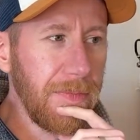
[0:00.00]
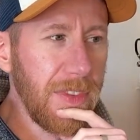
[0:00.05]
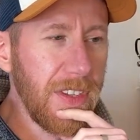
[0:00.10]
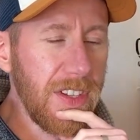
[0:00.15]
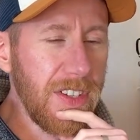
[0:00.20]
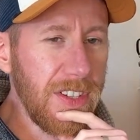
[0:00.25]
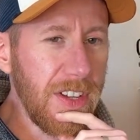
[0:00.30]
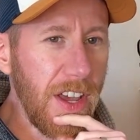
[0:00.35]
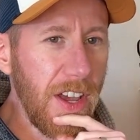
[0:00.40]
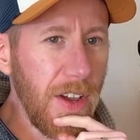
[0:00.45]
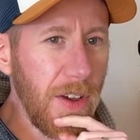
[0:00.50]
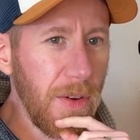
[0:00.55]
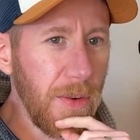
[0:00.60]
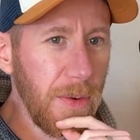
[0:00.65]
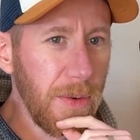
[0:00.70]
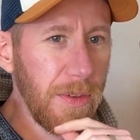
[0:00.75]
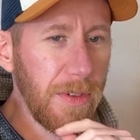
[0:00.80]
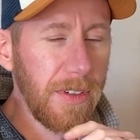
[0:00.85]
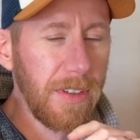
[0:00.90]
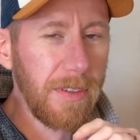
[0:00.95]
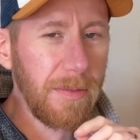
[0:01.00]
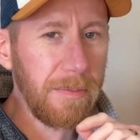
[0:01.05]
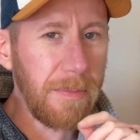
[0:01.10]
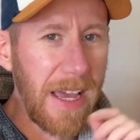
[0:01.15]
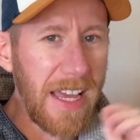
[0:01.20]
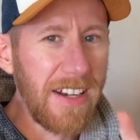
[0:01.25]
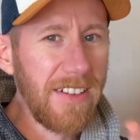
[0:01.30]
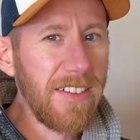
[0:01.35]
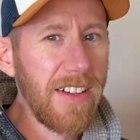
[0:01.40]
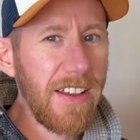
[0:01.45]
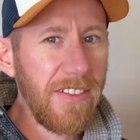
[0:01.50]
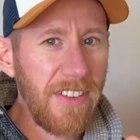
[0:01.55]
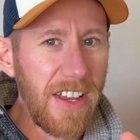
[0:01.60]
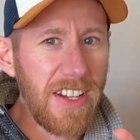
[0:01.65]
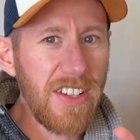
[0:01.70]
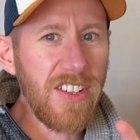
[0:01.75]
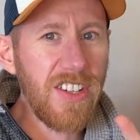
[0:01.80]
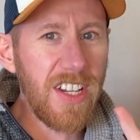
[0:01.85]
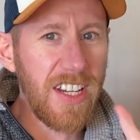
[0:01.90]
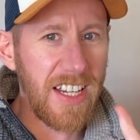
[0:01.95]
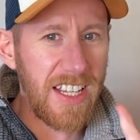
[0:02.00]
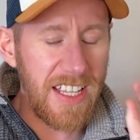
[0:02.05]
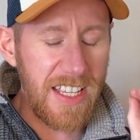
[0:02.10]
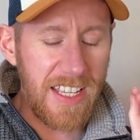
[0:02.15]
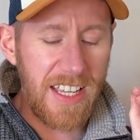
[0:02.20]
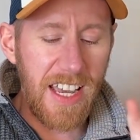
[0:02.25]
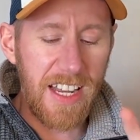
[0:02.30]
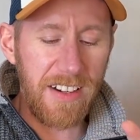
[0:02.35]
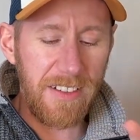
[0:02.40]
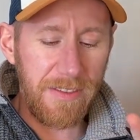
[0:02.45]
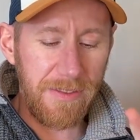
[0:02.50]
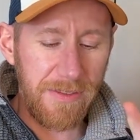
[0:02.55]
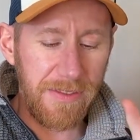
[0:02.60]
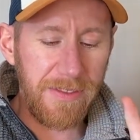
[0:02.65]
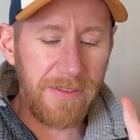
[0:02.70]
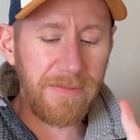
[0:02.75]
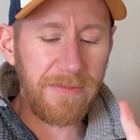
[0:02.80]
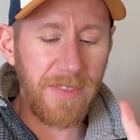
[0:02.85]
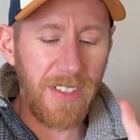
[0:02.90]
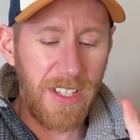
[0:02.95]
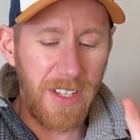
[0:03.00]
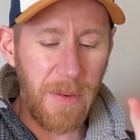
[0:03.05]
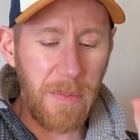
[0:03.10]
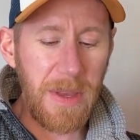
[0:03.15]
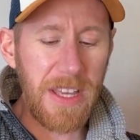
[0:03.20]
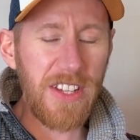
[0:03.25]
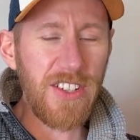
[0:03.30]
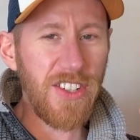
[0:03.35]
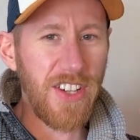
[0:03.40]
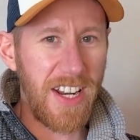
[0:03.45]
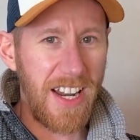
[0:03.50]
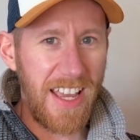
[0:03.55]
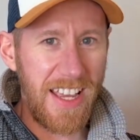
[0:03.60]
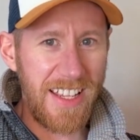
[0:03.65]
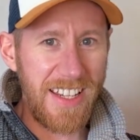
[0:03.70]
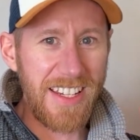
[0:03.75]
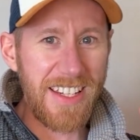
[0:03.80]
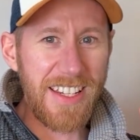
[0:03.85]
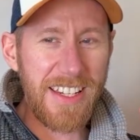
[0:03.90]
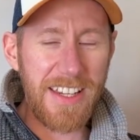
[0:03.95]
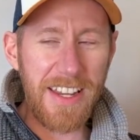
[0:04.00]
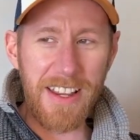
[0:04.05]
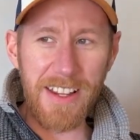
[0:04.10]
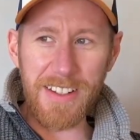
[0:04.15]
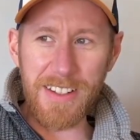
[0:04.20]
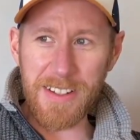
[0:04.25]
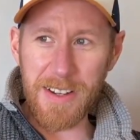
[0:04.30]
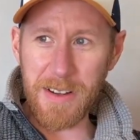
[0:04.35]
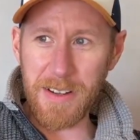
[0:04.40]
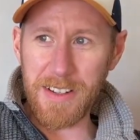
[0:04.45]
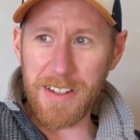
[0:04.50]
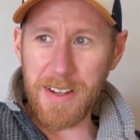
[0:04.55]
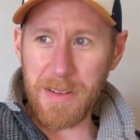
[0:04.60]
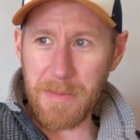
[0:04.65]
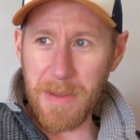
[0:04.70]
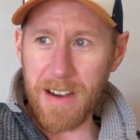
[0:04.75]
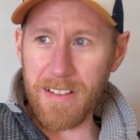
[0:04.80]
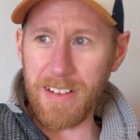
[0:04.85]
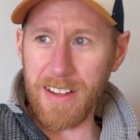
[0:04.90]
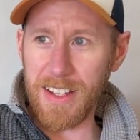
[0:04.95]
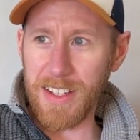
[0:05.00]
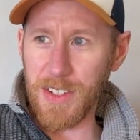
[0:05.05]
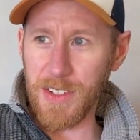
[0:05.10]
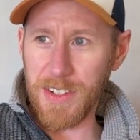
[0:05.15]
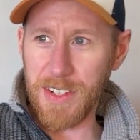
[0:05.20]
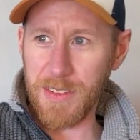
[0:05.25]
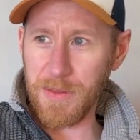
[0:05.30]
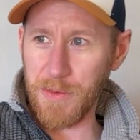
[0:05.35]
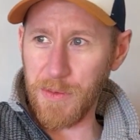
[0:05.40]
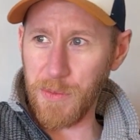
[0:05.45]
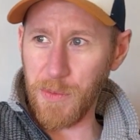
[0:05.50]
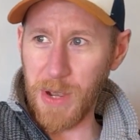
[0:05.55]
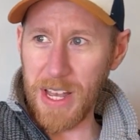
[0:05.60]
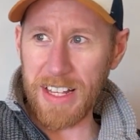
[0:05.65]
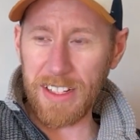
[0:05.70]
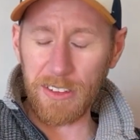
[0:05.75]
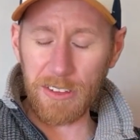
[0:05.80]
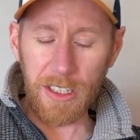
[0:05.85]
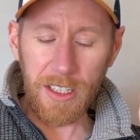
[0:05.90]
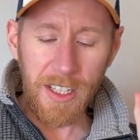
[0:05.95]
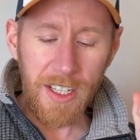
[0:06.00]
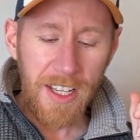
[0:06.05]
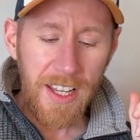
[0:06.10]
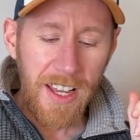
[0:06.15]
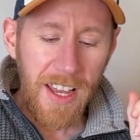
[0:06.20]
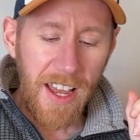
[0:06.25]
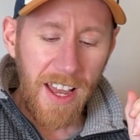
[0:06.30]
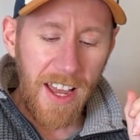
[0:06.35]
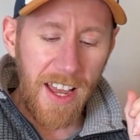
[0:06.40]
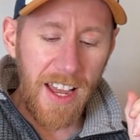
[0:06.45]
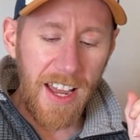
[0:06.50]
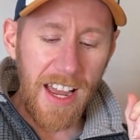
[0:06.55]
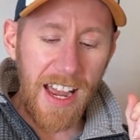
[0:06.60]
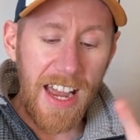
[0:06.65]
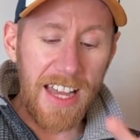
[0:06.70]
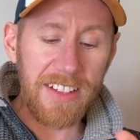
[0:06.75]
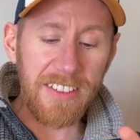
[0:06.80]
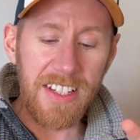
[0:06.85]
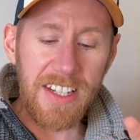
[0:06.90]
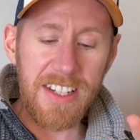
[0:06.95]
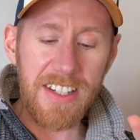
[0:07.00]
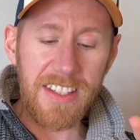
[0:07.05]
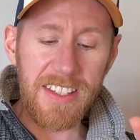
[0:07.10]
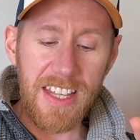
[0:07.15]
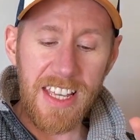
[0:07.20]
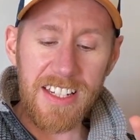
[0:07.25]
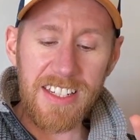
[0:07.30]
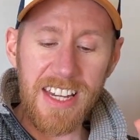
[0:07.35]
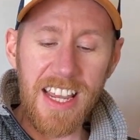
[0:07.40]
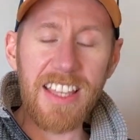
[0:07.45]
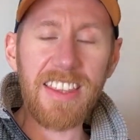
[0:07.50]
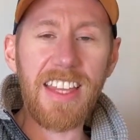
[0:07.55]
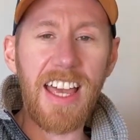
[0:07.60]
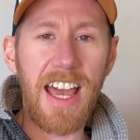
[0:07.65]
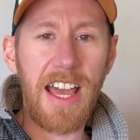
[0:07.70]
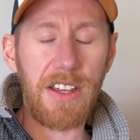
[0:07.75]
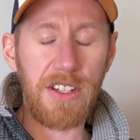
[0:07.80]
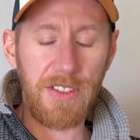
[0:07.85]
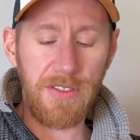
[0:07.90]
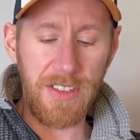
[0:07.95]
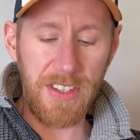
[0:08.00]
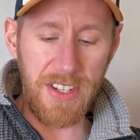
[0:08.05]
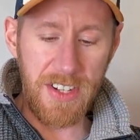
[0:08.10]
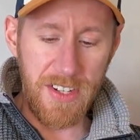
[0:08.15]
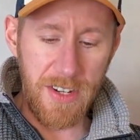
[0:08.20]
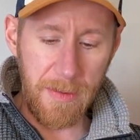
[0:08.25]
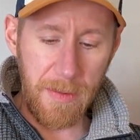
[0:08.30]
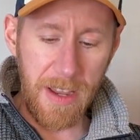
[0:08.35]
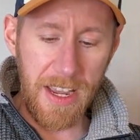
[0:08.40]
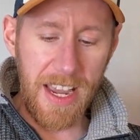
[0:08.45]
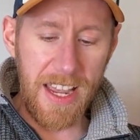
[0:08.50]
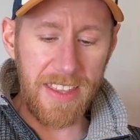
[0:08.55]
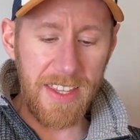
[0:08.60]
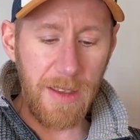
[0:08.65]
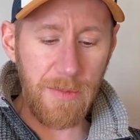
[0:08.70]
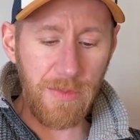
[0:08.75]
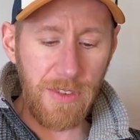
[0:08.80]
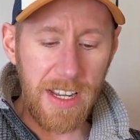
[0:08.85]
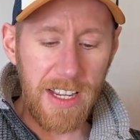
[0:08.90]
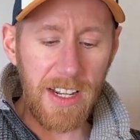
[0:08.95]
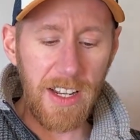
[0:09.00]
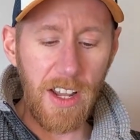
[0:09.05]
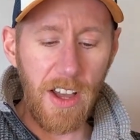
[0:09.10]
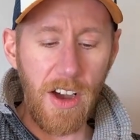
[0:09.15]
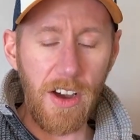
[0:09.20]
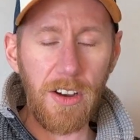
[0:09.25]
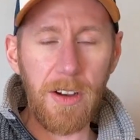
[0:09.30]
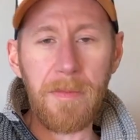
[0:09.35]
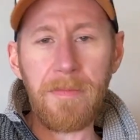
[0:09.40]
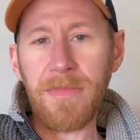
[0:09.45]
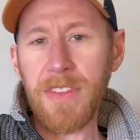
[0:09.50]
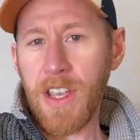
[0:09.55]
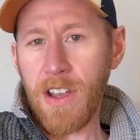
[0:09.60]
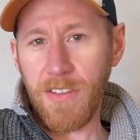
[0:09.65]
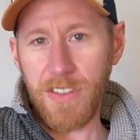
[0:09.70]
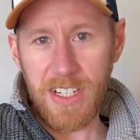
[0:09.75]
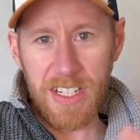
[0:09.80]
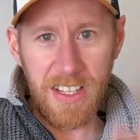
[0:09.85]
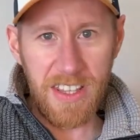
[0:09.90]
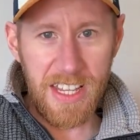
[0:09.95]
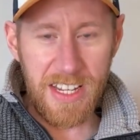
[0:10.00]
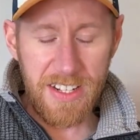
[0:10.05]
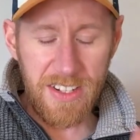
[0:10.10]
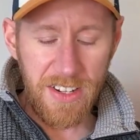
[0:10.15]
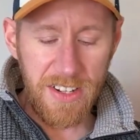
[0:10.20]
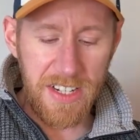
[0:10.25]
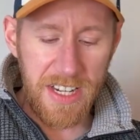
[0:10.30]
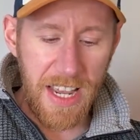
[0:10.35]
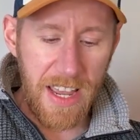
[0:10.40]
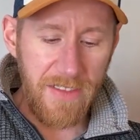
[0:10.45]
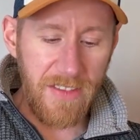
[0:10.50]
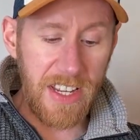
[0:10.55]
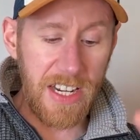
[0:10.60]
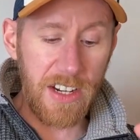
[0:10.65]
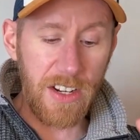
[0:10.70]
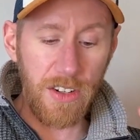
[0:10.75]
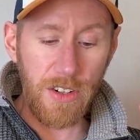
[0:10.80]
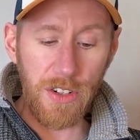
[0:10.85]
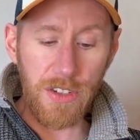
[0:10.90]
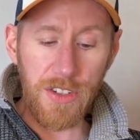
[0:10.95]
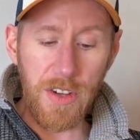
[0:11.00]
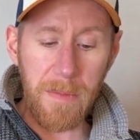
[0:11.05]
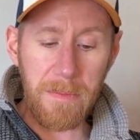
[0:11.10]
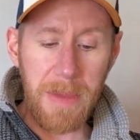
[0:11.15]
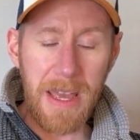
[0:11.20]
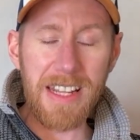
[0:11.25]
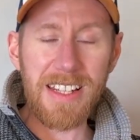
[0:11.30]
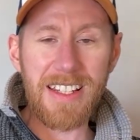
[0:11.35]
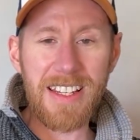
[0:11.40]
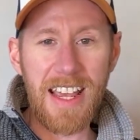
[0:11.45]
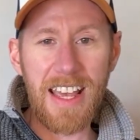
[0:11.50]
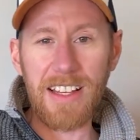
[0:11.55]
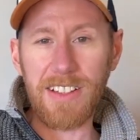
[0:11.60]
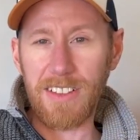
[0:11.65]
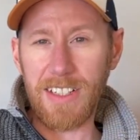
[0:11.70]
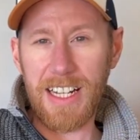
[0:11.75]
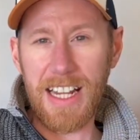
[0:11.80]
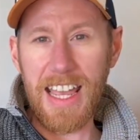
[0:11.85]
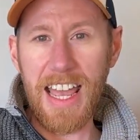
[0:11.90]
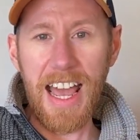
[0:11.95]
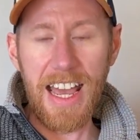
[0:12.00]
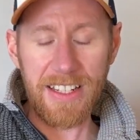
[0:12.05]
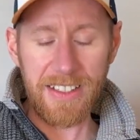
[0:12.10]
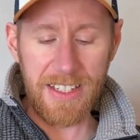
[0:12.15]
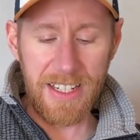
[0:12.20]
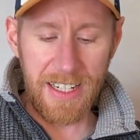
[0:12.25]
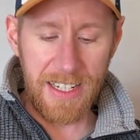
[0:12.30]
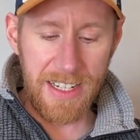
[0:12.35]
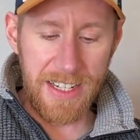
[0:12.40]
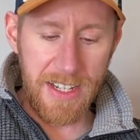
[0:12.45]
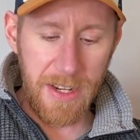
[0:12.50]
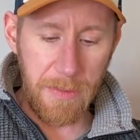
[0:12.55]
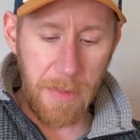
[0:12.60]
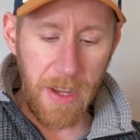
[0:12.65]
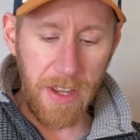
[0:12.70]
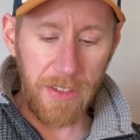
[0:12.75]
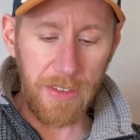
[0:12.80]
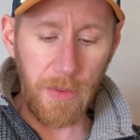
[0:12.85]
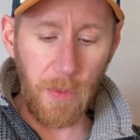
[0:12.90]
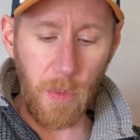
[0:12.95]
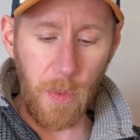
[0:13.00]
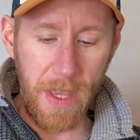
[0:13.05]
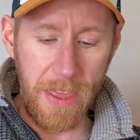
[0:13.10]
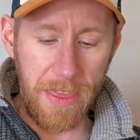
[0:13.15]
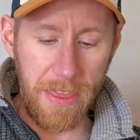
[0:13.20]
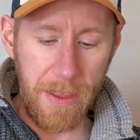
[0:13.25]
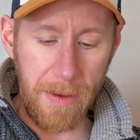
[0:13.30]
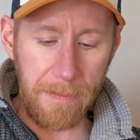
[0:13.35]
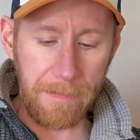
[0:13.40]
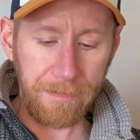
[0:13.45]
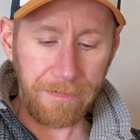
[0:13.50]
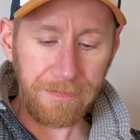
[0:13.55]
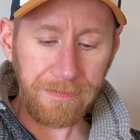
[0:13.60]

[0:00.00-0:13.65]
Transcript: So Ben eventually kind of capitulates to Marion's will, and they take the house for the summer, and they bring along obviously their son David and also Ben's elderly aunt Elizabeth with them.